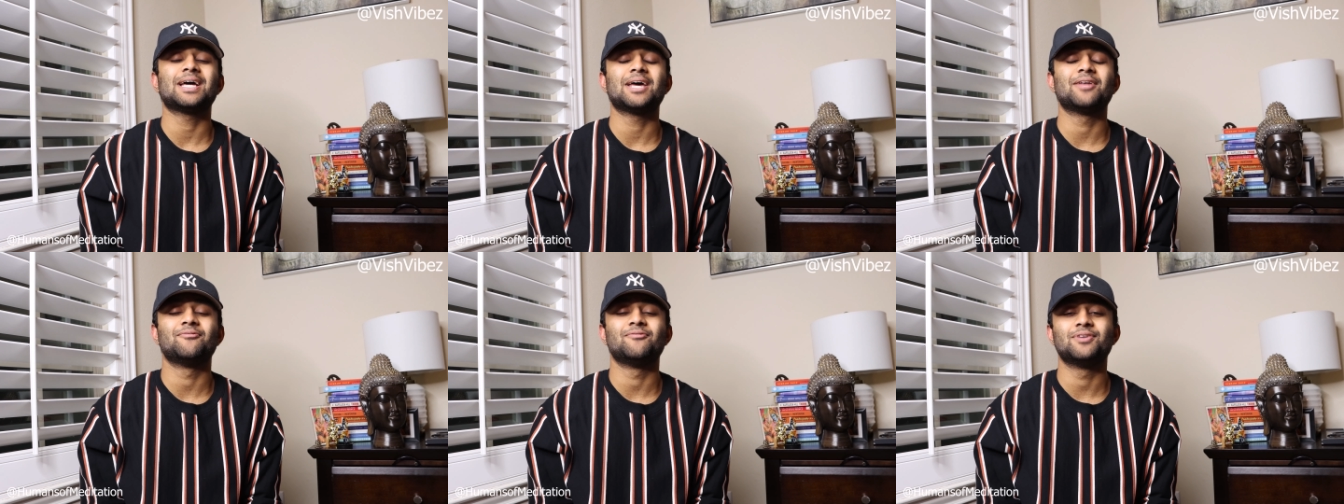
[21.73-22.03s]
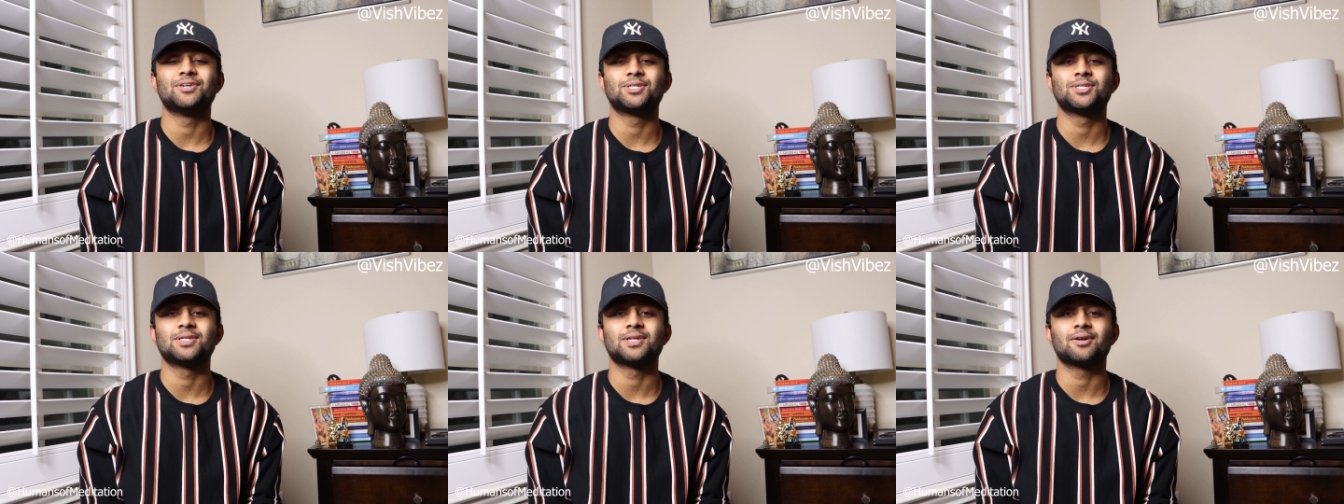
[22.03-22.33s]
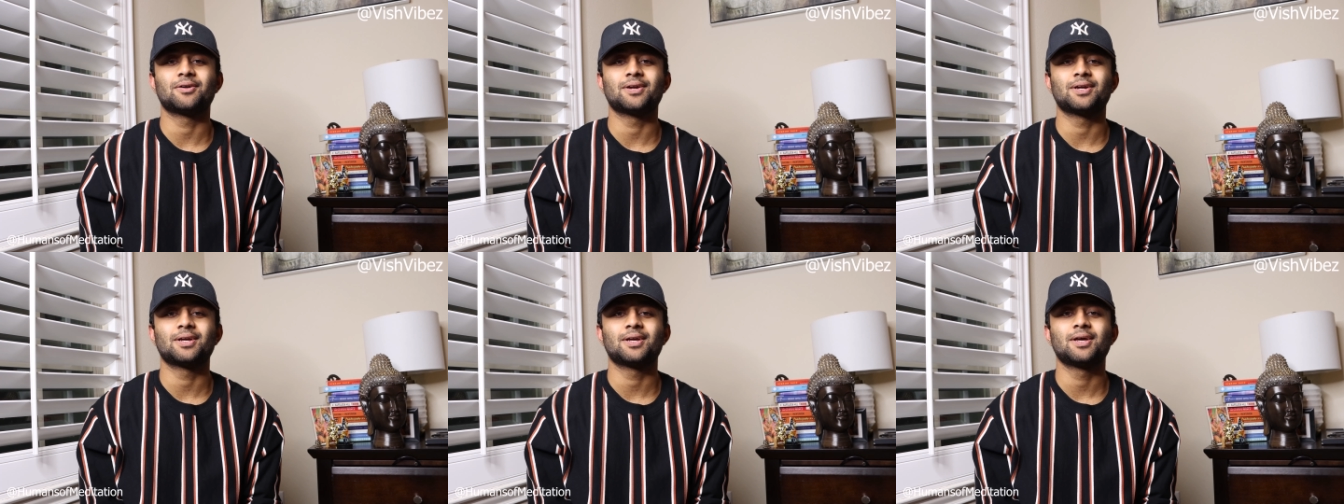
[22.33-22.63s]
and
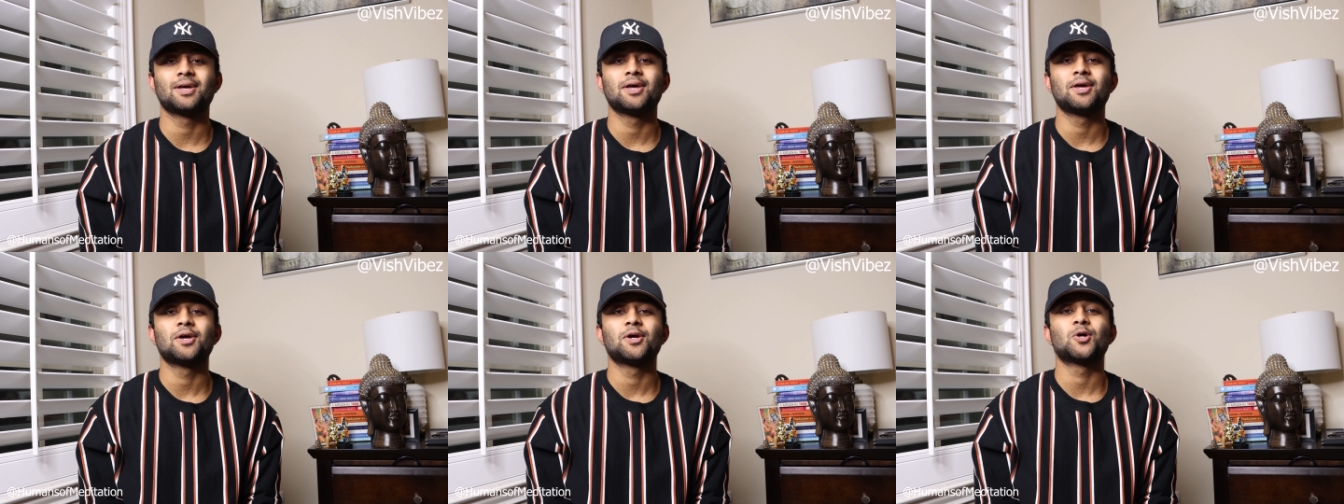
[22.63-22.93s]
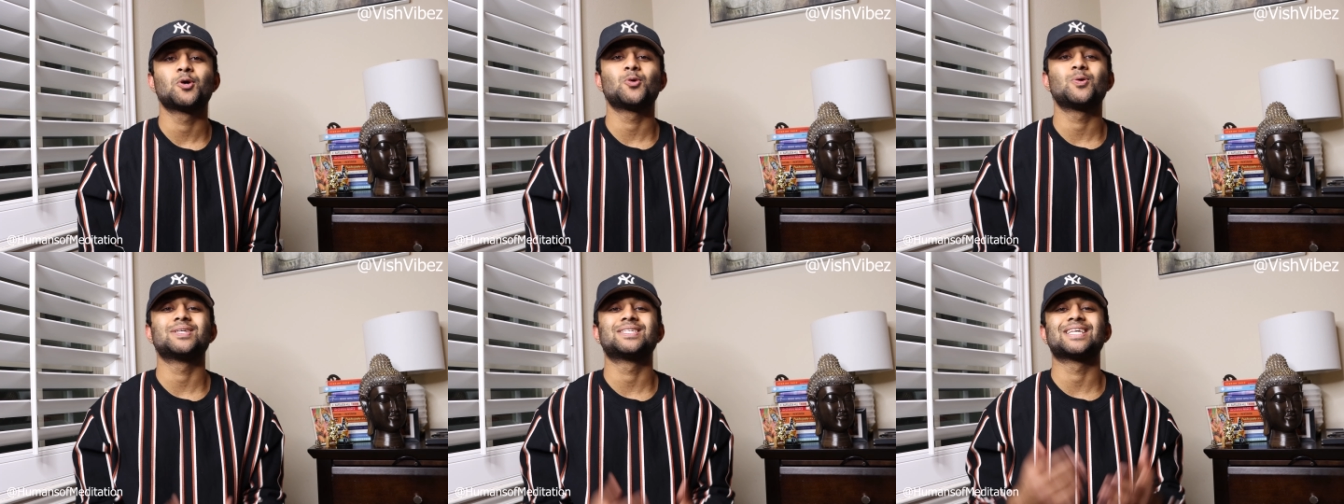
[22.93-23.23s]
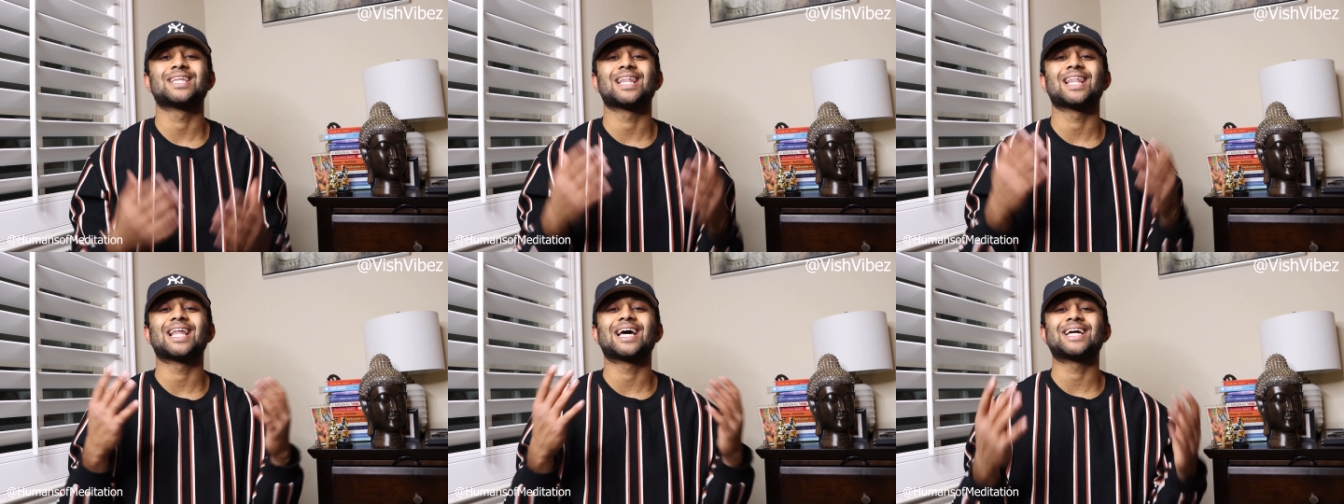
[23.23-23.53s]
visionary who is
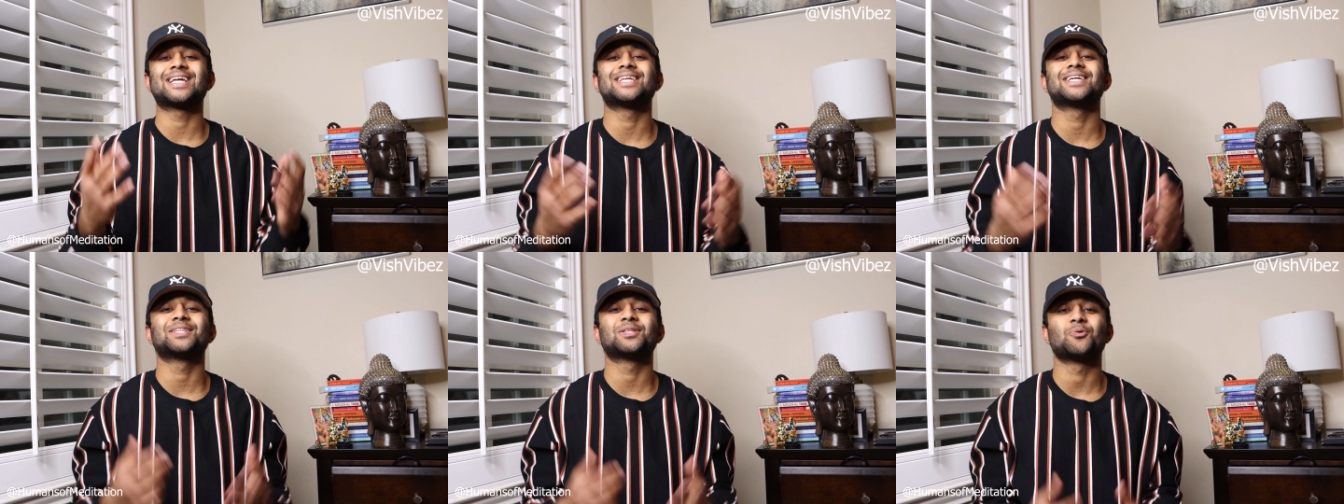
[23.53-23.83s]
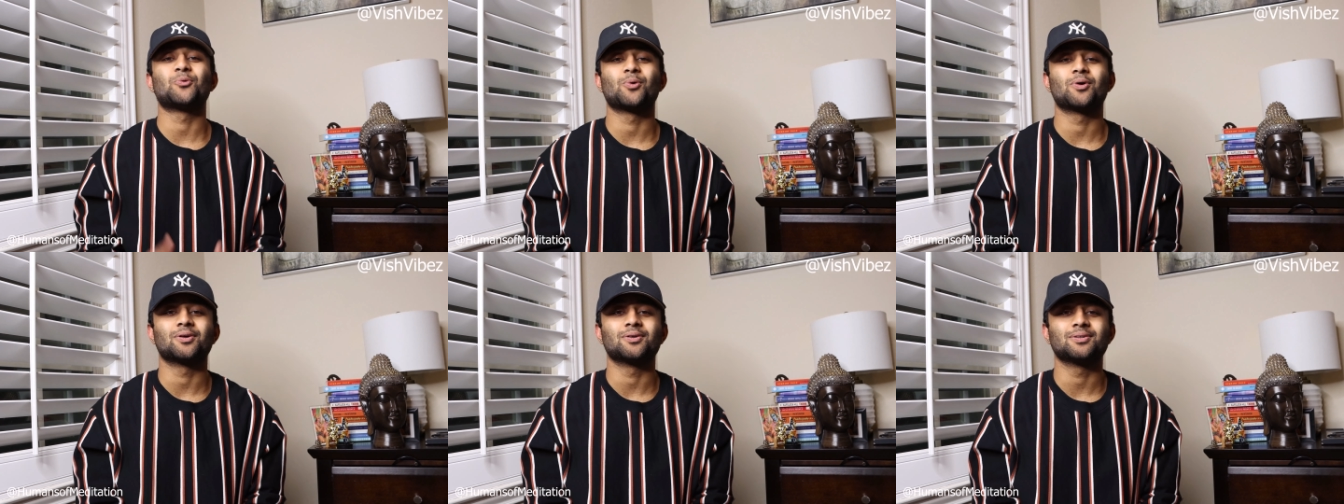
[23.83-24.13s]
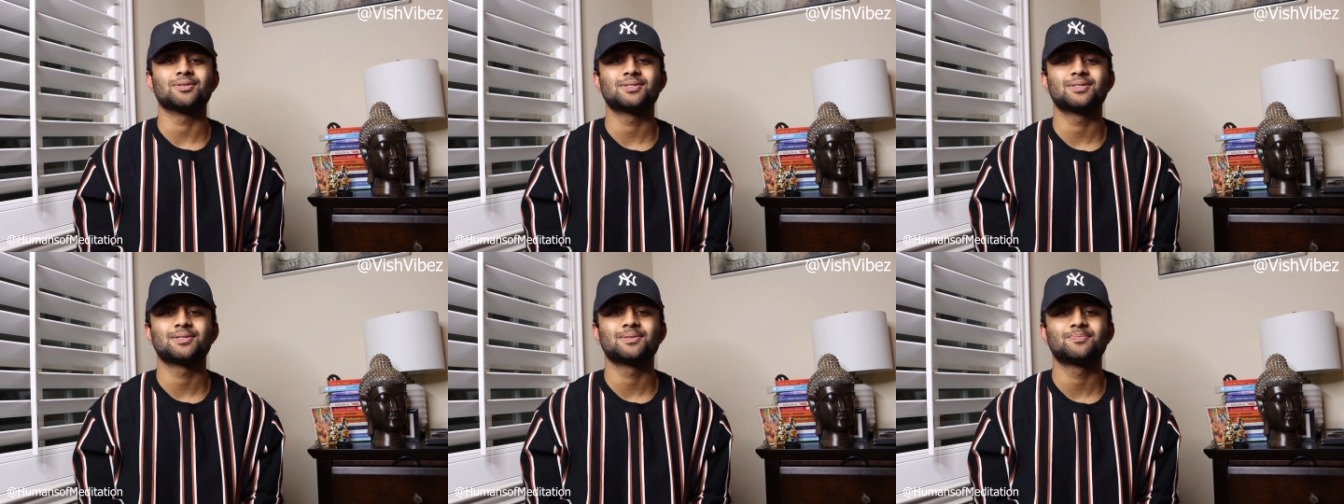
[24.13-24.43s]
enlightening the
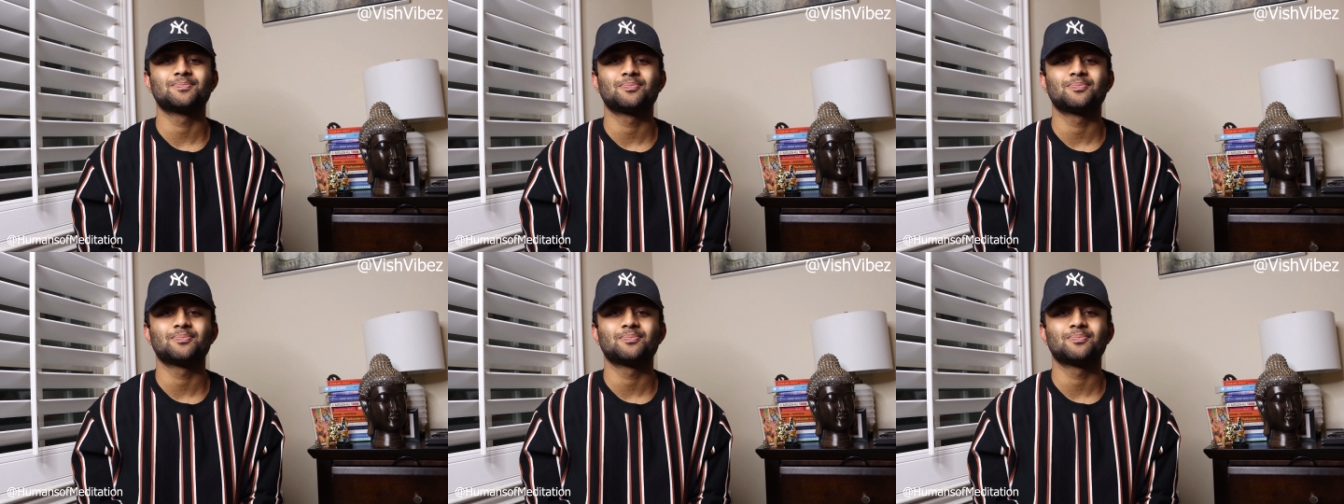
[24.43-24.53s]
world.